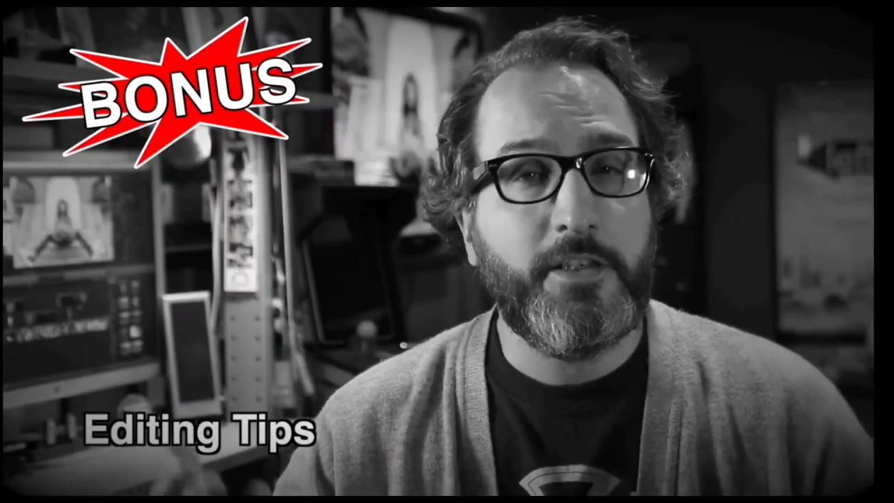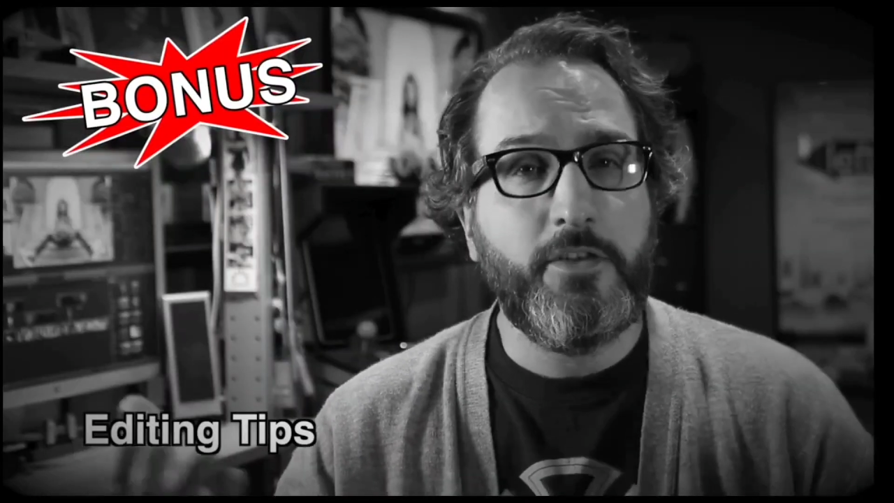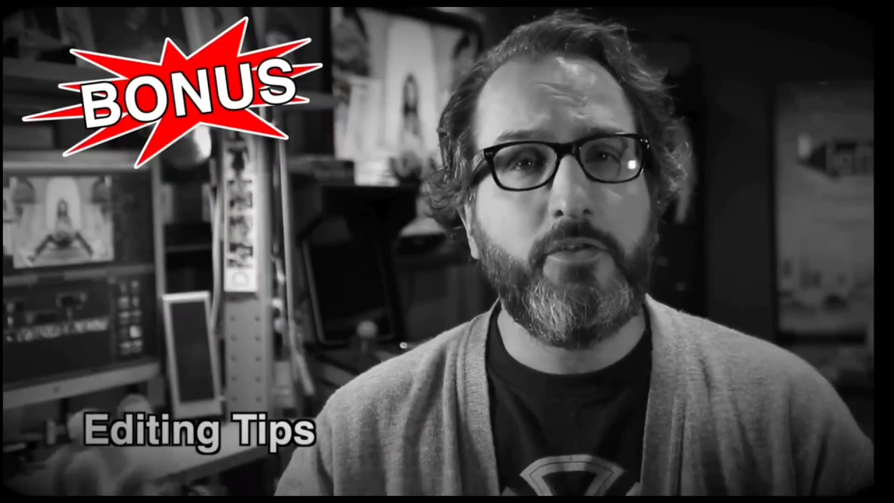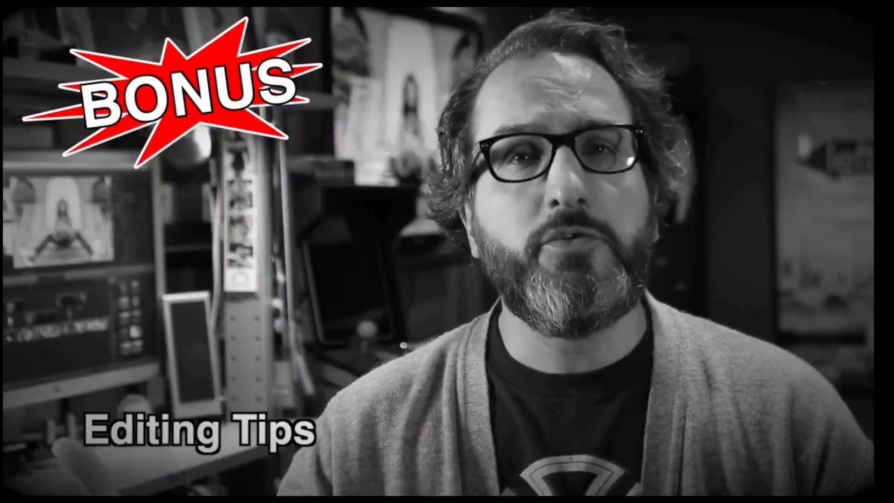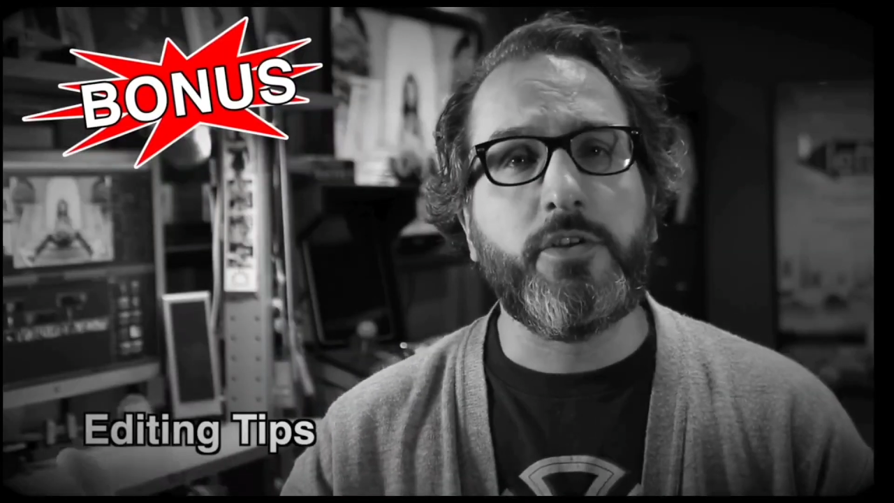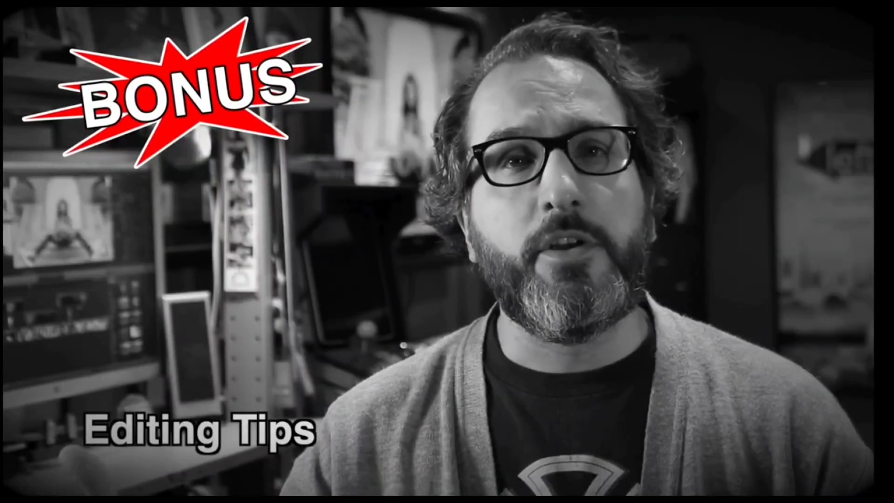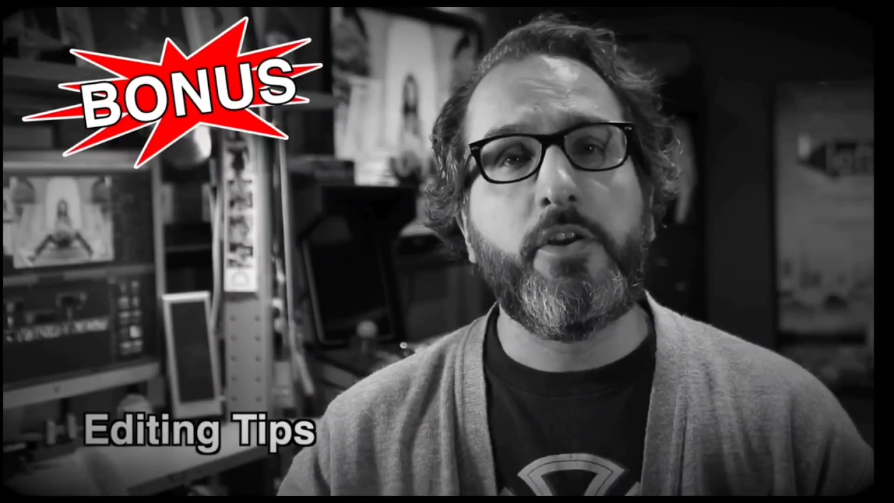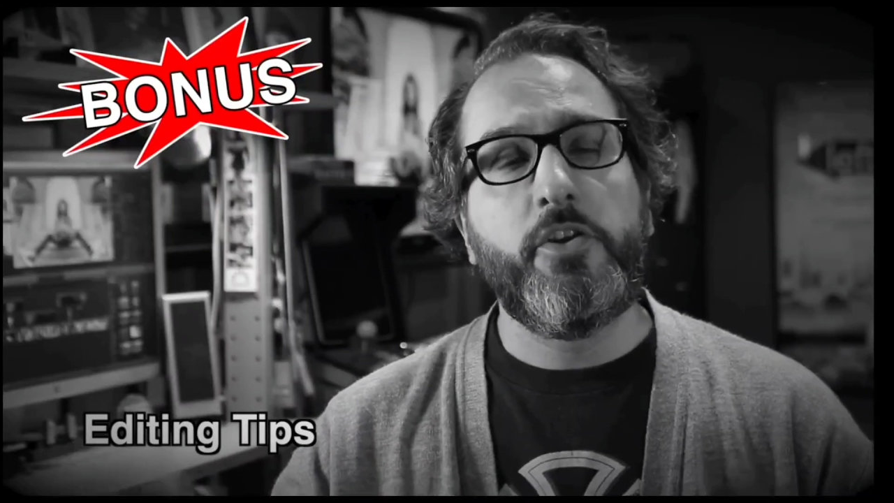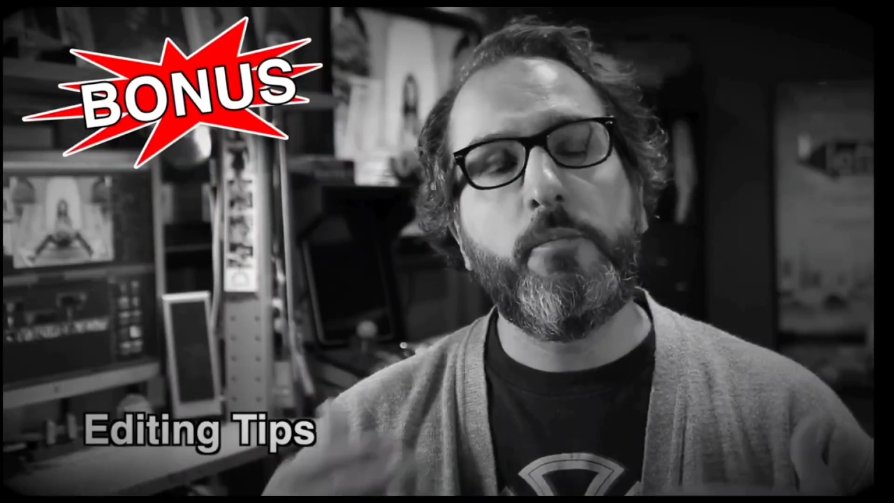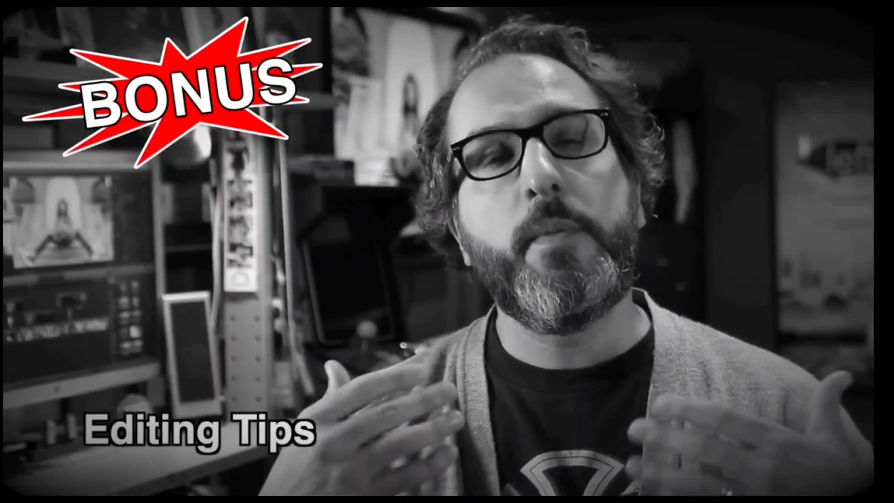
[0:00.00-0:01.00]
entire
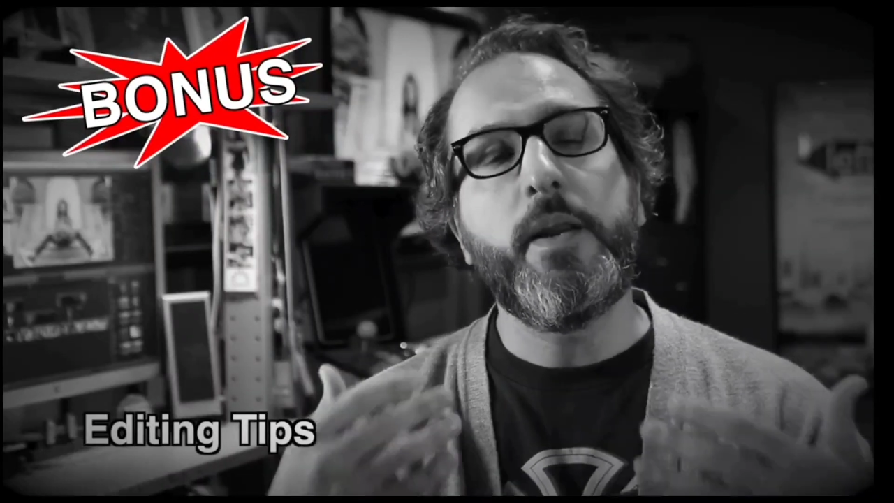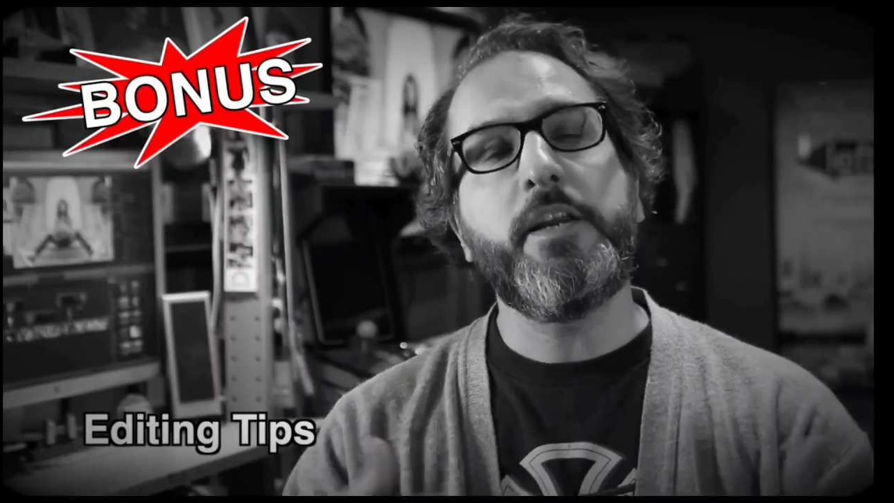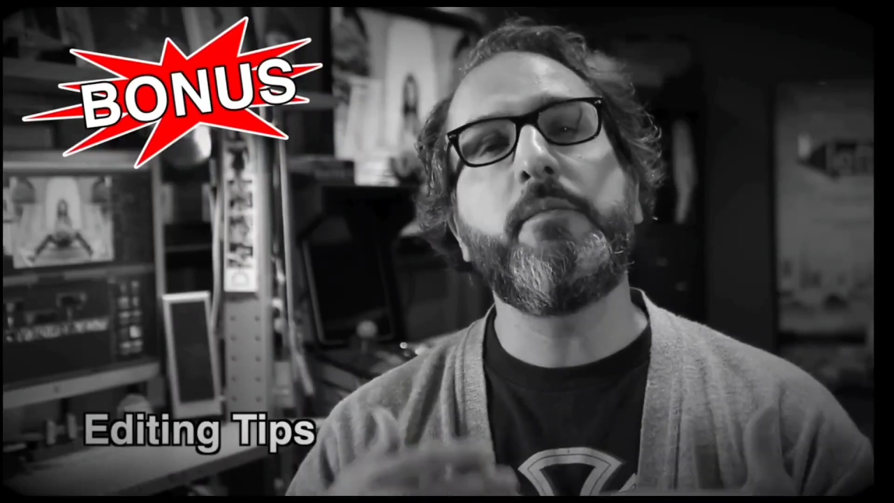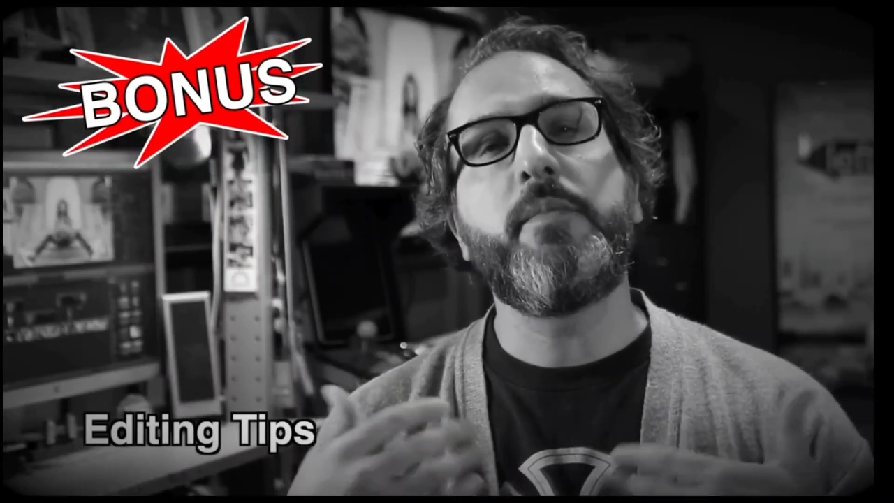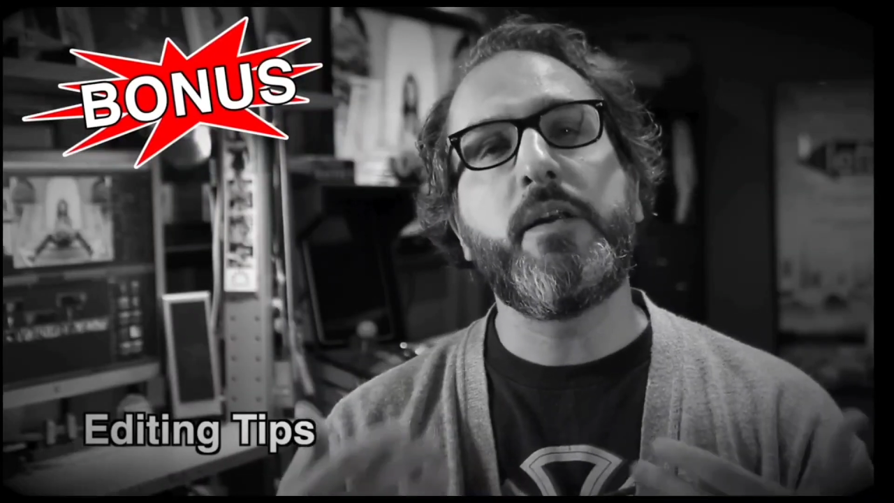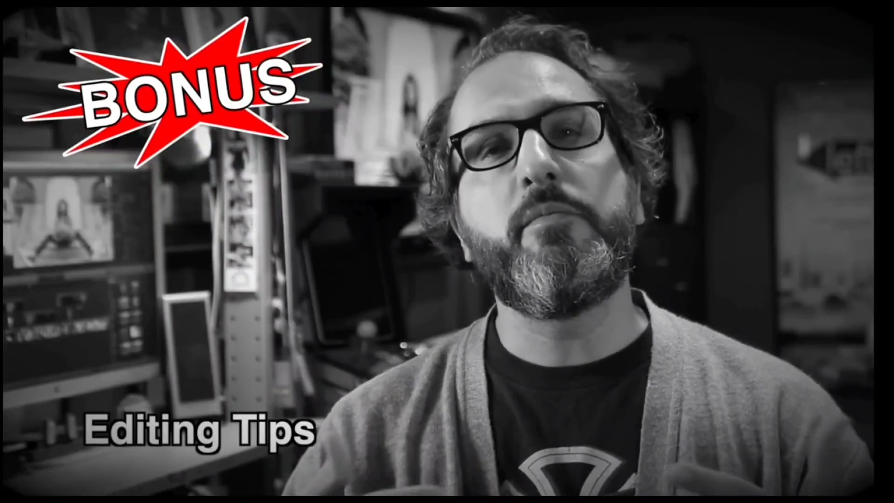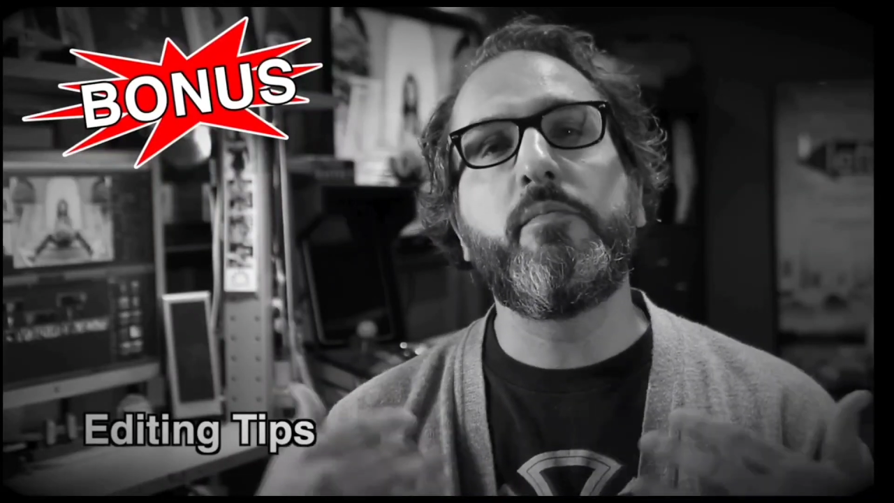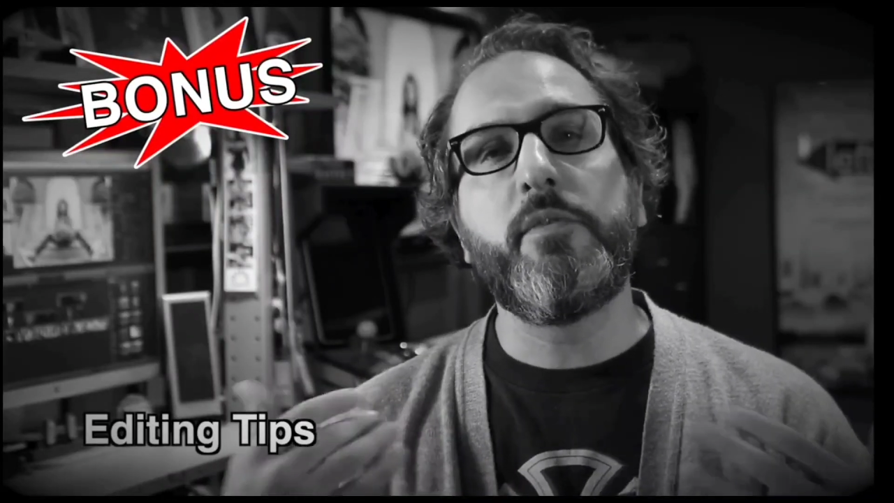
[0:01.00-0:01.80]
video of bonus tips